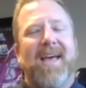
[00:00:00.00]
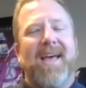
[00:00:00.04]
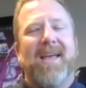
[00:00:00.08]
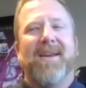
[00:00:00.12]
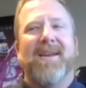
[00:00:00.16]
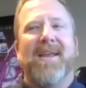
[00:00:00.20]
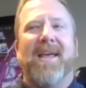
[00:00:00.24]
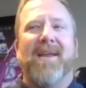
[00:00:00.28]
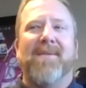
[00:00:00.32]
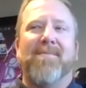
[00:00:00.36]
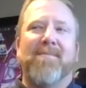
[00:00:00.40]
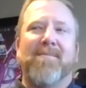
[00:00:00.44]

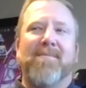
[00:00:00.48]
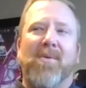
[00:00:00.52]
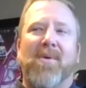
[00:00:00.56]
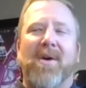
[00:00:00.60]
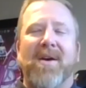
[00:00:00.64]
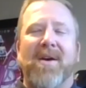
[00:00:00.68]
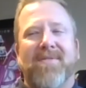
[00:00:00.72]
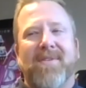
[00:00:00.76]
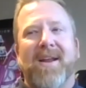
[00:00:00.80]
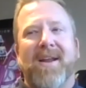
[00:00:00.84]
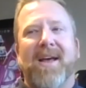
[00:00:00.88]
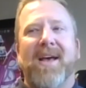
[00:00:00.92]
And my
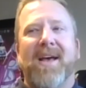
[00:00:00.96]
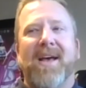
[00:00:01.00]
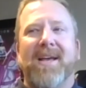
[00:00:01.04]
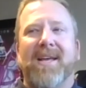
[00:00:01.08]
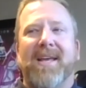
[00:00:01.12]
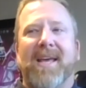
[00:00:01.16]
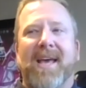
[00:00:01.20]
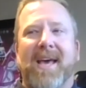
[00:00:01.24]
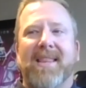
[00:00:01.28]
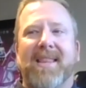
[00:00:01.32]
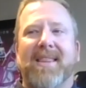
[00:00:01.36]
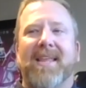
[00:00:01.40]
wife and I,
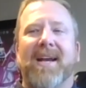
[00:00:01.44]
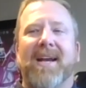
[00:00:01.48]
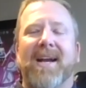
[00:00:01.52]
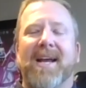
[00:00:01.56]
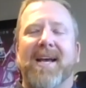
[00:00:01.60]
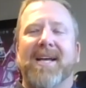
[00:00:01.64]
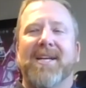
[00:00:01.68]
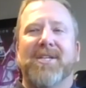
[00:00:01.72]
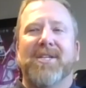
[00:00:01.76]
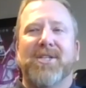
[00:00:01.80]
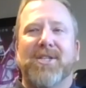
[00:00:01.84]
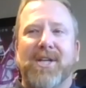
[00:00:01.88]
Kathleen
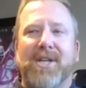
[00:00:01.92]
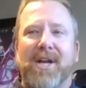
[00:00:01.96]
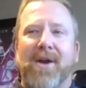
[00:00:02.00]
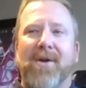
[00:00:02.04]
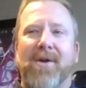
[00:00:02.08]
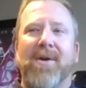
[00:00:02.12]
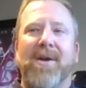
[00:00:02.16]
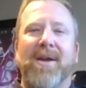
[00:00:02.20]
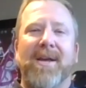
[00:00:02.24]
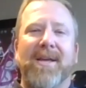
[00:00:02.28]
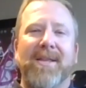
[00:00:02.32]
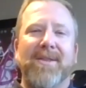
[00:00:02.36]
and I,
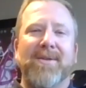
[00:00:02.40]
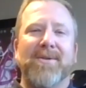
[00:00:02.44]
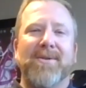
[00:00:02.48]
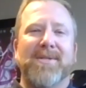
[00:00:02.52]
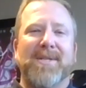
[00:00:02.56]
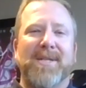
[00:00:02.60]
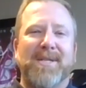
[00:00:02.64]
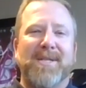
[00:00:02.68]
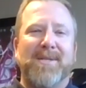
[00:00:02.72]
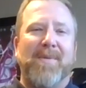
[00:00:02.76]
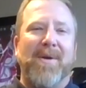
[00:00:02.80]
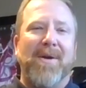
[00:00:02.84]
sharing in
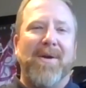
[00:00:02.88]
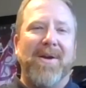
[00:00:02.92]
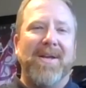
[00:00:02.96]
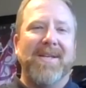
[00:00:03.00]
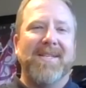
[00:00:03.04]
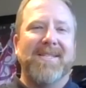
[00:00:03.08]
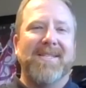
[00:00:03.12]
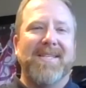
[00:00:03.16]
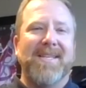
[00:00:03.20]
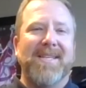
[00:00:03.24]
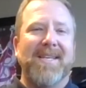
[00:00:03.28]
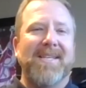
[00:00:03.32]
those
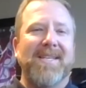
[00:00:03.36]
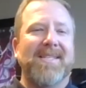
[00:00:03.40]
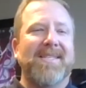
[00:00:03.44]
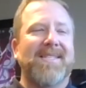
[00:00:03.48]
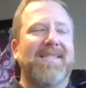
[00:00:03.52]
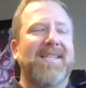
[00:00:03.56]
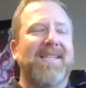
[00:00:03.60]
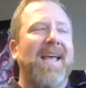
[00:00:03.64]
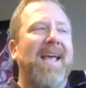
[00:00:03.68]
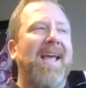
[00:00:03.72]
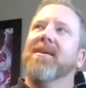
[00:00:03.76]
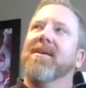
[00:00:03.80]

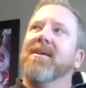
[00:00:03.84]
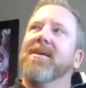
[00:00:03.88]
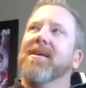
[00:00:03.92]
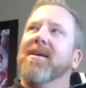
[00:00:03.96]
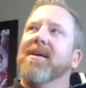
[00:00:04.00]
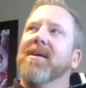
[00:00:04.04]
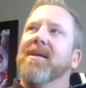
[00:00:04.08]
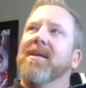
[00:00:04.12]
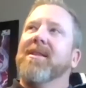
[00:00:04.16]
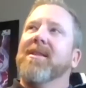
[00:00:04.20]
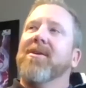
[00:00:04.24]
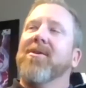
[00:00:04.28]
experiences.
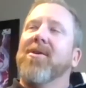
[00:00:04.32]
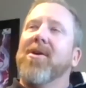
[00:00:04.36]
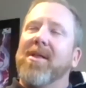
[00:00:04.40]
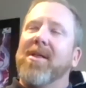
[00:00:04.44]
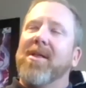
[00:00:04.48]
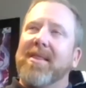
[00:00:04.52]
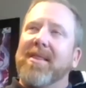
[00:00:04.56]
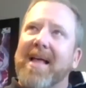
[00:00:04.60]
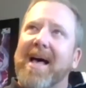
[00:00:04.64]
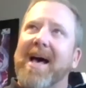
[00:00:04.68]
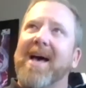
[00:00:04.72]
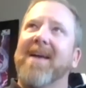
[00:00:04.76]
There are a
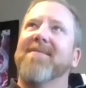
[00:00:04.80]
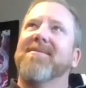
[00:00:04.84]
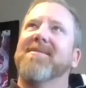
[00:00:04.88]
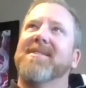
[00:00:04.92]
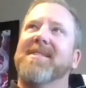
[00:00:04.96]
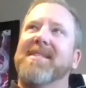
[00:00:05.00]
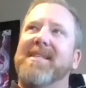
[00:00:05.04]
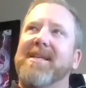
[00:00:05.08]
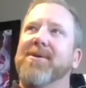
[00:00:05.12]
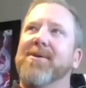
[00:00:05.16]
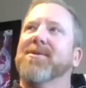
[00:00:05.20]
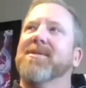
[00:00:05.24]
lot of
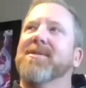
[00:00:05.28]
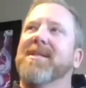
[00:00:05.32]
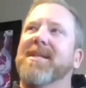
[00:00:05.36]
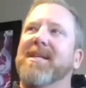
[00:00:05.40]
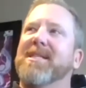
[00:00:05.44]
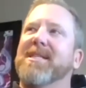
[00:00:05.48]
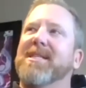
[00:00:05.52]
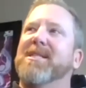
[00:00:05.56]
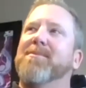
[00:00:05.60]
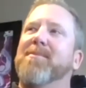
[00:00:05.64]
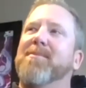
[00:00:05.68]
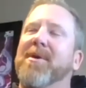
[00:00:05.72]
skills and
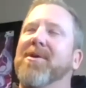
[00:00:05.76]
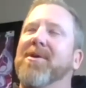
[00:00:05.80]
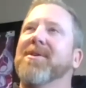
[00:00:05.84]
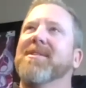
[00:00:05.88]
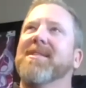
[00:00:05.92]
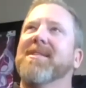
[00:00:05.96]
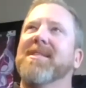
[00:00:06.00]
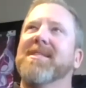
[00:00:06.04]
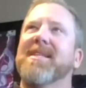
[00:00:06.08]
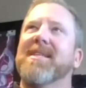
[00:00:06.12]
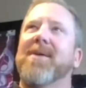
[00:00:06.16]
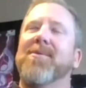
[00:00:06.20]

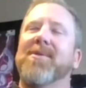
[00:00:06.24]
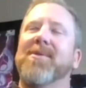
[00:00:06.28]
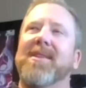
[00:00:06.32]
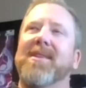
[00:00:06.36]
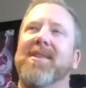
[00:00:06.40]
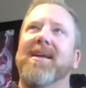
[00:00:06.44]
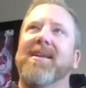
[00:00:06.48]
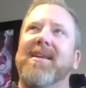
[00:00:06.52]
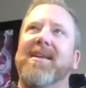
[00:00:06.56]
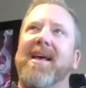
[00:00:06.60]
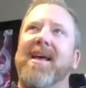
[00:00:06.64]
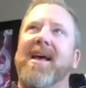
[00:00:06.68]
experiences I would
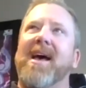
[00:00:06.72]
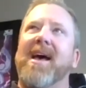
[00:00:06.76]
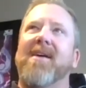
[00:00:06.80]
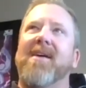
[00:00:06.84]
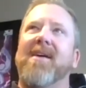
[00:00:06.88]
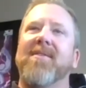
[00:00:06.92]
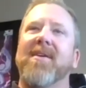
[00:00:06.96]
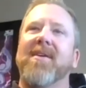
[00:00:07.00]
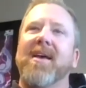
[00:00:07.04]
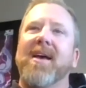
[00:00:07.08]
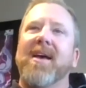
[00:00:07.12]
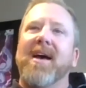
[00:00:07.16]
like to
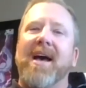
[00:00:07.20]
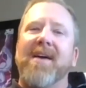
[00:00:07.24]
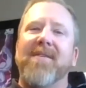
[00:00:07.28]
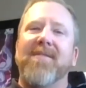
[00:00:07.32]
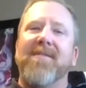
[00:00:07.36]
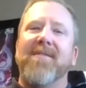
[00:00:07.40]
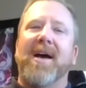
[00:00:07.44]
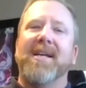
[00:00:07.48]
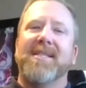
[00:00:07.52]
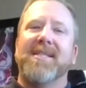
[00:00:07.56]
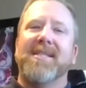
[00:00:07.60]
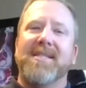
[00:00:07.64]
have.
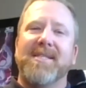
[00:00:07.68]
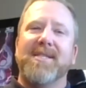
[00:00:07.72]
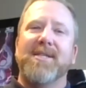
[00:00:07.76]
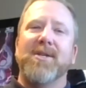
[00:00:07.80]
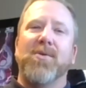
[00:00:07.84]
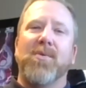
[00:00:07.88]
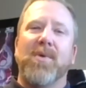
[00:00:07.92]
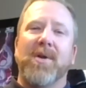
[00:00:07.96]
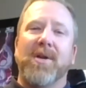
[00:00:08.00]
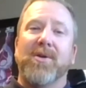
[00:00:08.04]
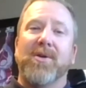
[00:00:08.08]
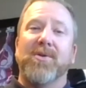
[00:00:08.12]
I
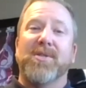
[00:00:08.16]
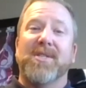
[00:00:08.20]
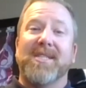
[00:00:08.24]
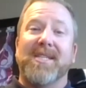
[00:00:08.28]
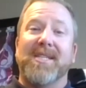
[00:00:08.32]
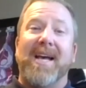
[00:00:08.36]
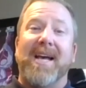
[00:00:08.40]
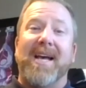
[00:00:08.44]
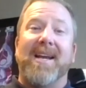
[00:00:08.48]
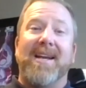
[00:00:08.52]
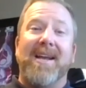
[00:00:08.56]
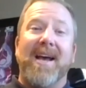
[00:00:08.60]
still want to go
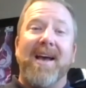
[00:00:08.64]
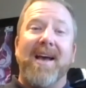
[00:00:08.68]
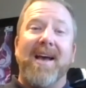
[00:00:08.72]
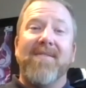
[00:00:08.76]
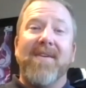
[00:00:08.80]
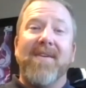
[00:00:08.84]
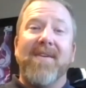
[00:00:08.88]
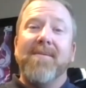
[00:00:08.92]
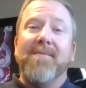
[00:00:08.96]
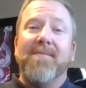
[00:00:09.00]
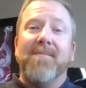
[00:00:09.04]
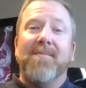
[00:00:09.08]

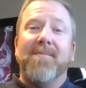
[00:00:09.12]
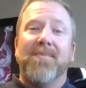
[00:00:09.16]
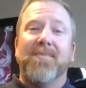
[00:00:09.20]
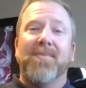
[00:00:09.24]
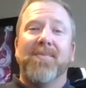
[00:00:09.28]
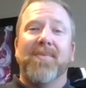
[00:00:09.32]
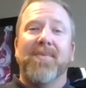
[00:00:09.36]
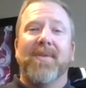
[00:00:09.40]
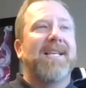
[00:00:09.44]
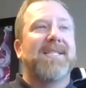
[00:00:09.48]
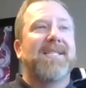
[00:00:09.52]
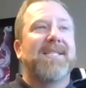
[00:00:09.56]
skydiving.
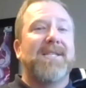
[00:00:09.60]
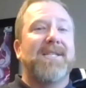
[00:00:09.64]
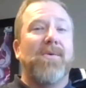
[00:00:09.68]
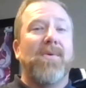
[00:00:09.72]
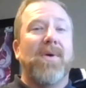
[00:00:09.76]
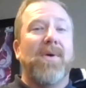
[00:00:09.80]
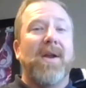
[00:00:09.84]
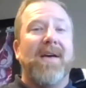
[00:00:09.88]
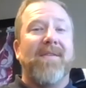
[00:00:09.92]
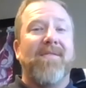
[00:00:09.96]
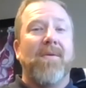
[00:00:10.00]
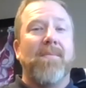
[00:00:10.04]
I
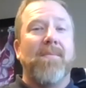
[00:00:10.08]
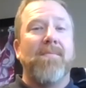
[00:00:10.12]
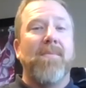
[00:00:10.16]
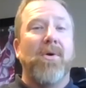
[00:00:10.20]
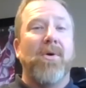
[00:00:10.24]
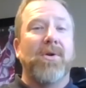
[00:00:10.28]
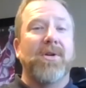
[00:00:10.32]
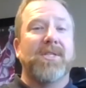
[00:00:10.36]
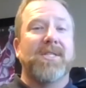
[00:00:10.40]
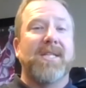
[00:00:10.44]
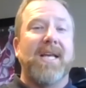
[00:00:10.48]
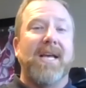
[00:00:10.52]
still want to have a
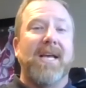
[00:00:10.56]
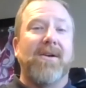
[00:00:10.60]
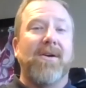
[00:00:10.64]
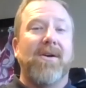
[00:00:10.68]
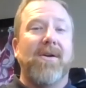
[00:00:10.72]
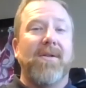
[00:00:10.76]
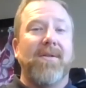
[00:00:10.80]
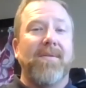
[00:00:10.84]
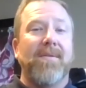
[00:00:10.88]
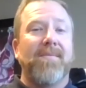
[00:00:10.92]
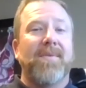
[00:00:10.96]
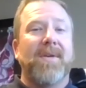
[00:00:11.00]

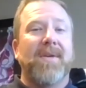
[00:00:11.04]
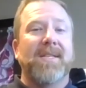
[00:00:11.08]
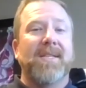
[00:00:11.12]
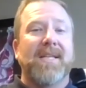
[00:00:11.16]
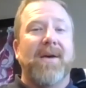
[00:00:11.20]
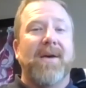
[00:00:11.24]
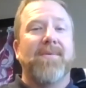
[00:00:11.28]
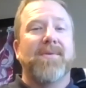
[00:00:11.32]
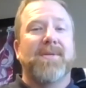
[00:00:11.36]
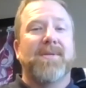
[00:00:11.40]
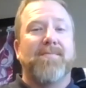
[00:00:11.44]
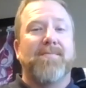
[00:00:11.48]
motorcycle because
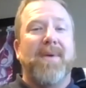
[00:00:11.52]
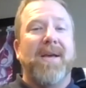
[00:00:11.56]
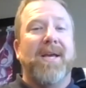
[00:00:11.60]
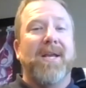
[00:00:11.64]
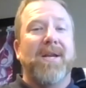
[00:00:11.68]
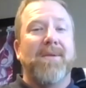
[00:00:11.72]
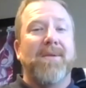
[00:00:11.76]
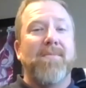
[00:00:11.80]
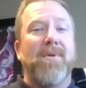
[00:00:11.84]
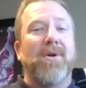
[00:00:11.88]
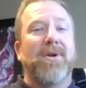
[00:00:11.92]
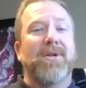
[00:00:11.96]
I was big
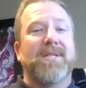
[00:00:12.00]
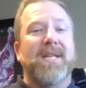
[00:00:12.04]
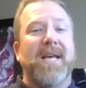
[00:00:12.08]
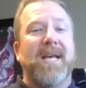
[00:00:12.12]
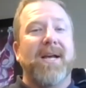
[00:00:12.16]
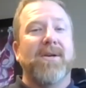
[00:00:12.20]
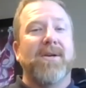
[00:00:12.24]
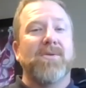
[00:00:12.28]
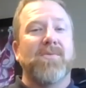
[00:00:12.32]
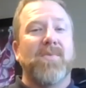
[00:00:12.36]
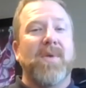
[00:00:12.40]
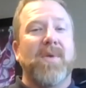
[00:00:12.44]
into
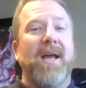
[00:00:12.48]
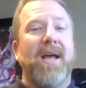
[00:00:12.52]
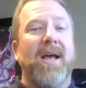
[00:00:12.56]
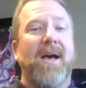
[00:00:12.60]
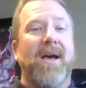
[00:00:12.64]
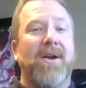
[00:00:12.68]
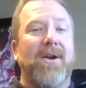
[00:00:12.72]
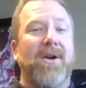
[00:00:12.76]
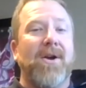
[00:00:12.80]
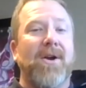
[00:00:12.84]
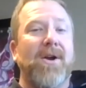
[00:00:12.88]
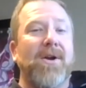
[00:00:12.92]
motorcycles when I
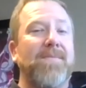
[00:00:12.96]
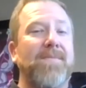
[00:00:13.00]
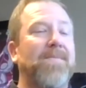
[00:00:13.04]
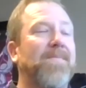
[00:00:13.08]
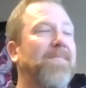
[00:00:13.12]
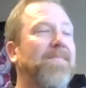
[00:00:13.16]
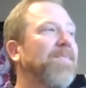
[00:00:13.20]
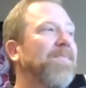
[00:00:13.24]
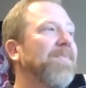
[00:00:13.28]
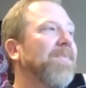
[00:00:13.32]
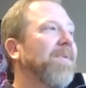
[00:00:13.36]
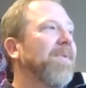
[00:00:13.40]
got hurt.
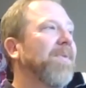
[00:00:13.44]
